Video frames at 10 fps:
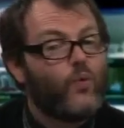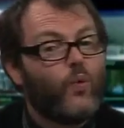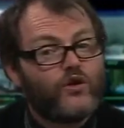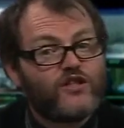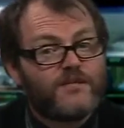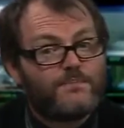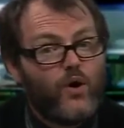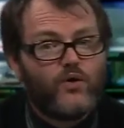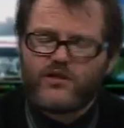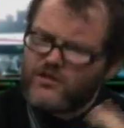Wooden
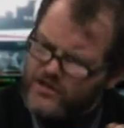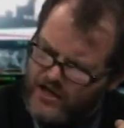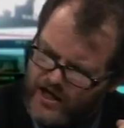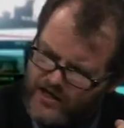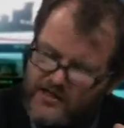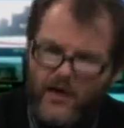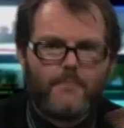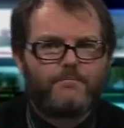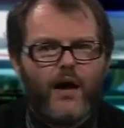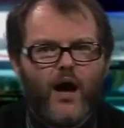spoons? Yes.
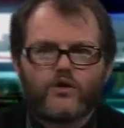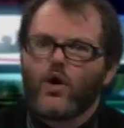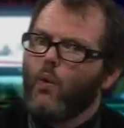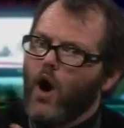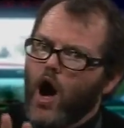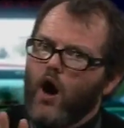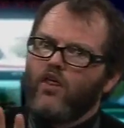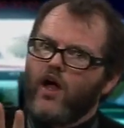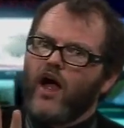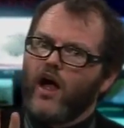Belt? Whoa
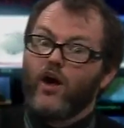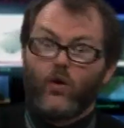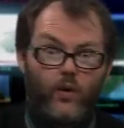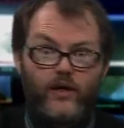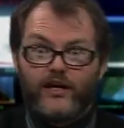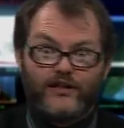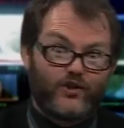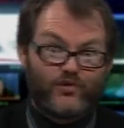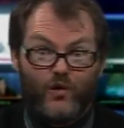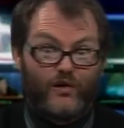there! We need to
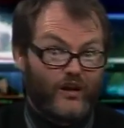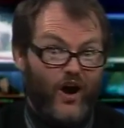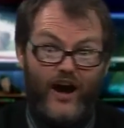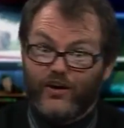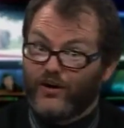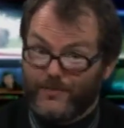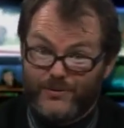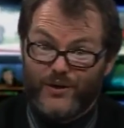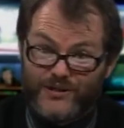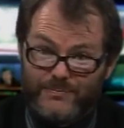draw a line on
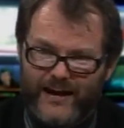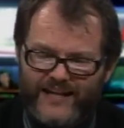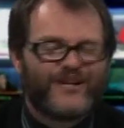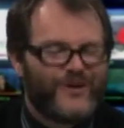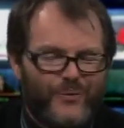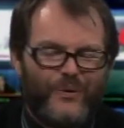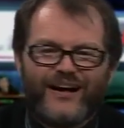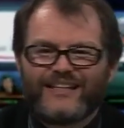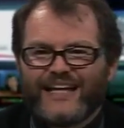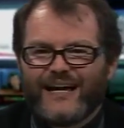abuse, mate.
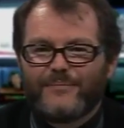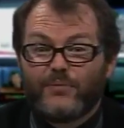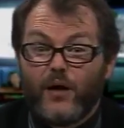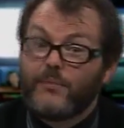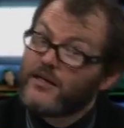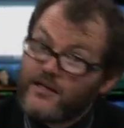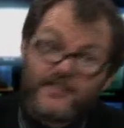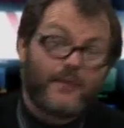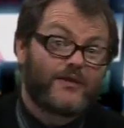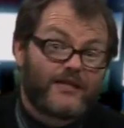Well done, Bob.
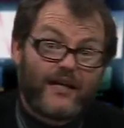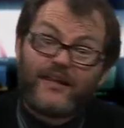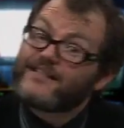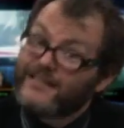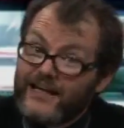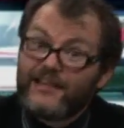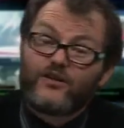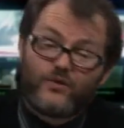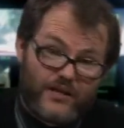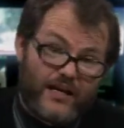Some would say that's an
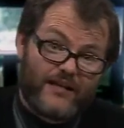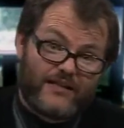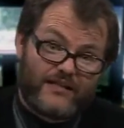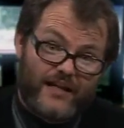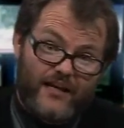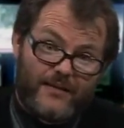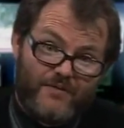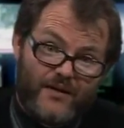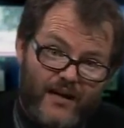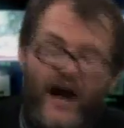ethical stance to take.
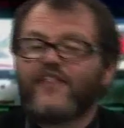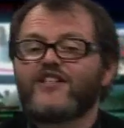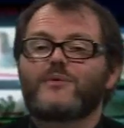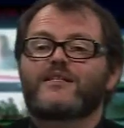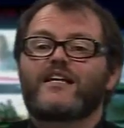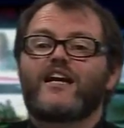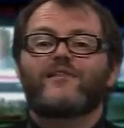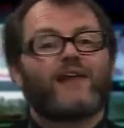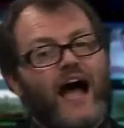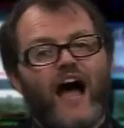Others would say
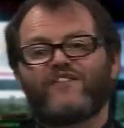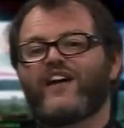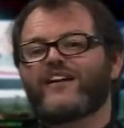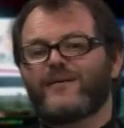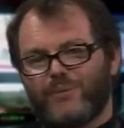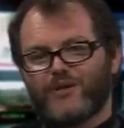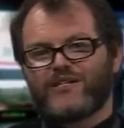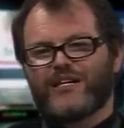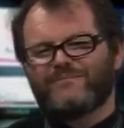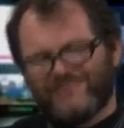you're a half-hearted
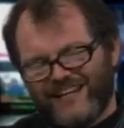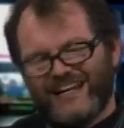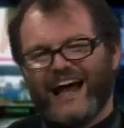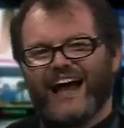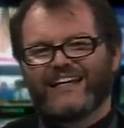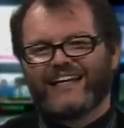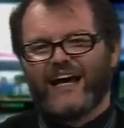pussy and a harden